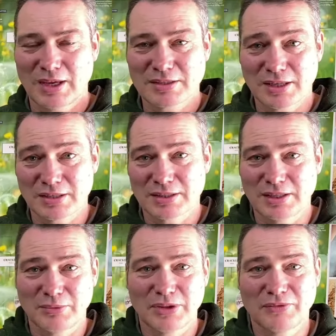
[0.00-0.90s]
Yes, that's
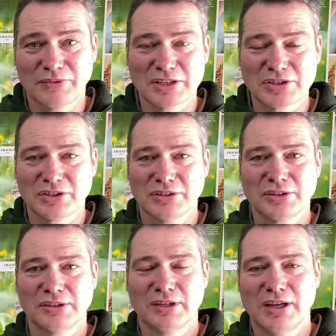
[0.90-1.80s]
lit with a flash
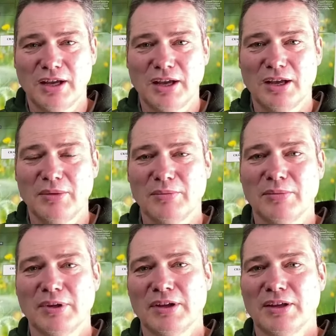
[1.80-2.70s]
gun.
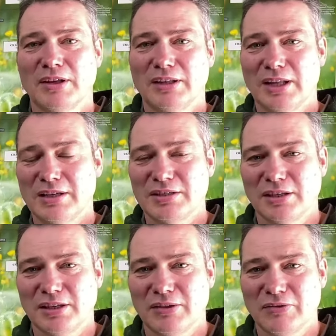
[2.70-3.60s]

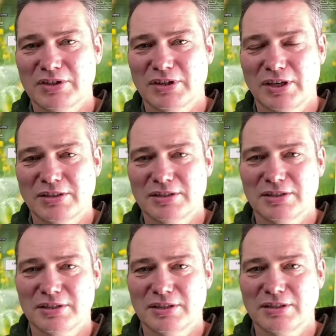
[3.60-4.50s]
Lighting kingfisher
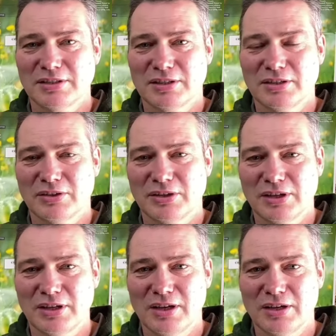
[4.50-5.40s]
nests is not
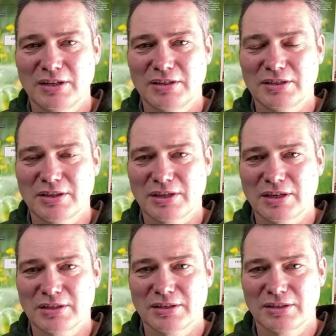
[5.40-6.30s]
an easy
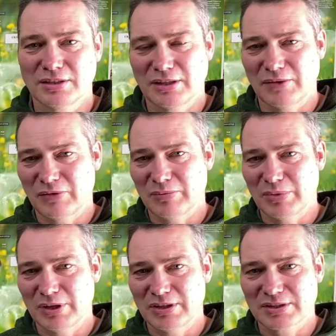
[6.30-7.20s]
thing.
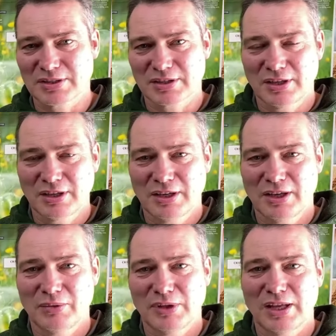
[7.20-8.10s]
Different birds
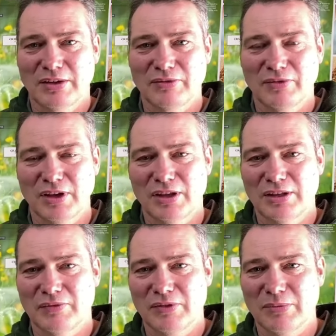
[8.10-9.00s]
will have
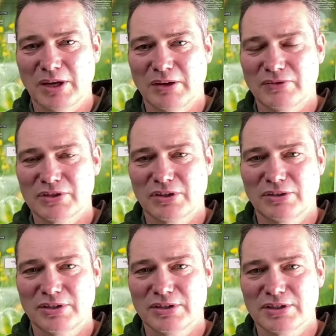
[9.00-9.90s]
a different amount of
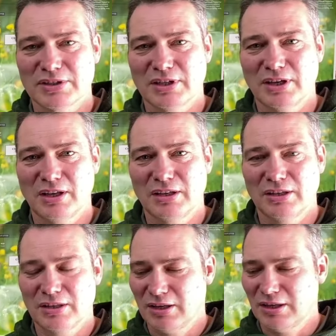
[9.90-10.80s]
tolerance,
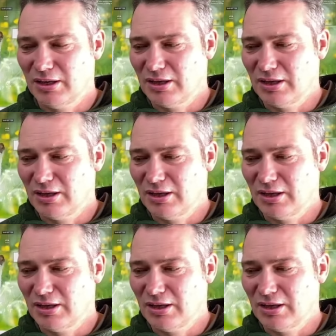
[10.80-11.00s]
and